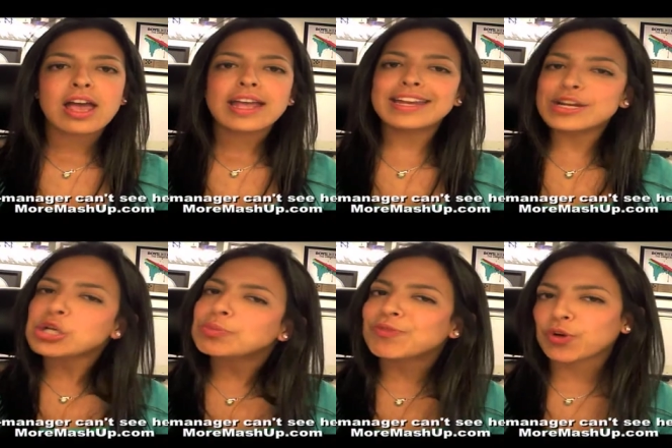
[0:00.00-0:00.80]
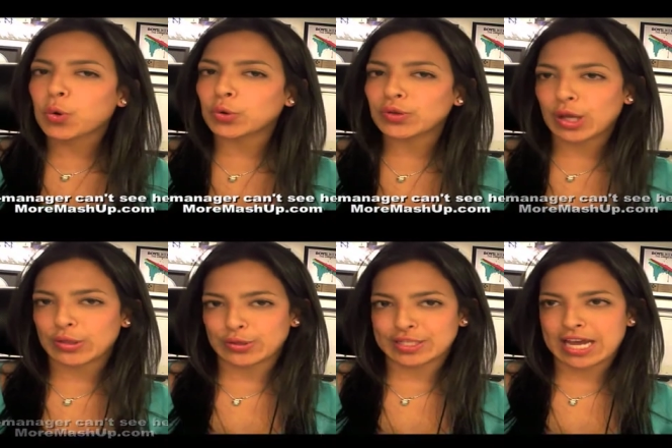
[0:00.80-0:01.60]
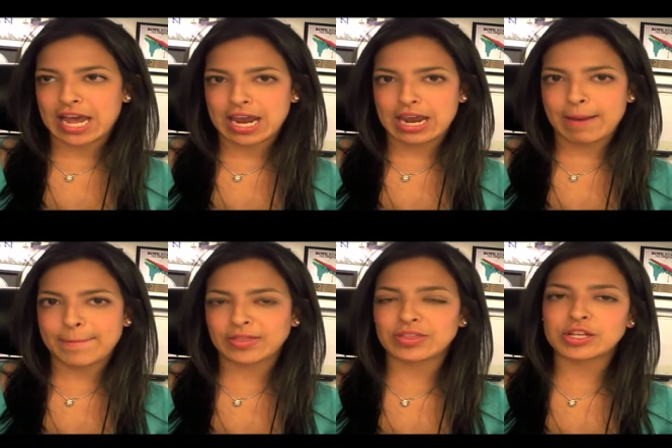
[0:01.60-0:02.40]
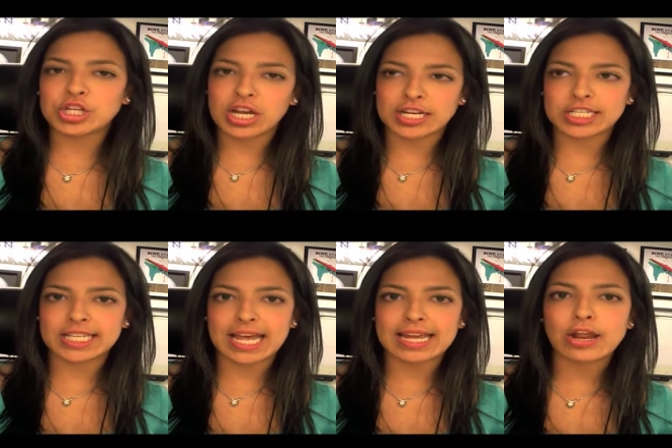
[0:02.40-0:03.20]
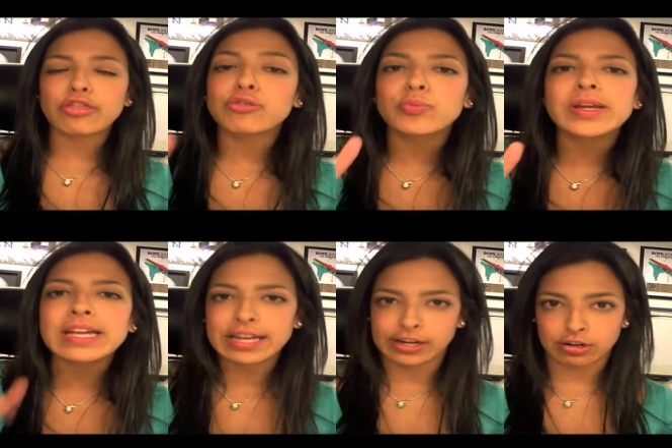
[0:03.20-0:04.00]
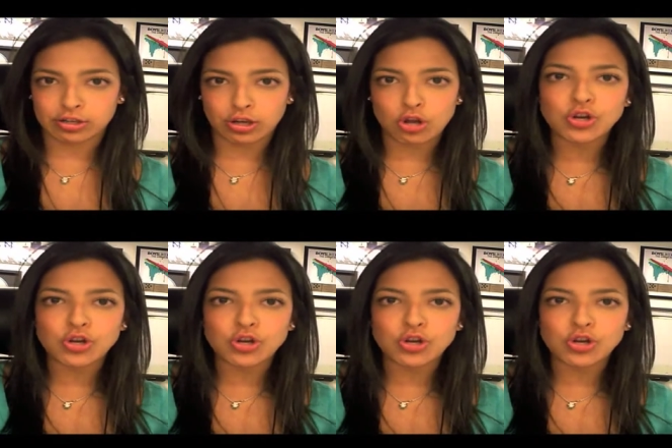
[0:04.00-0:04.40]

he didn't show up for court the other day, but the judge said three years.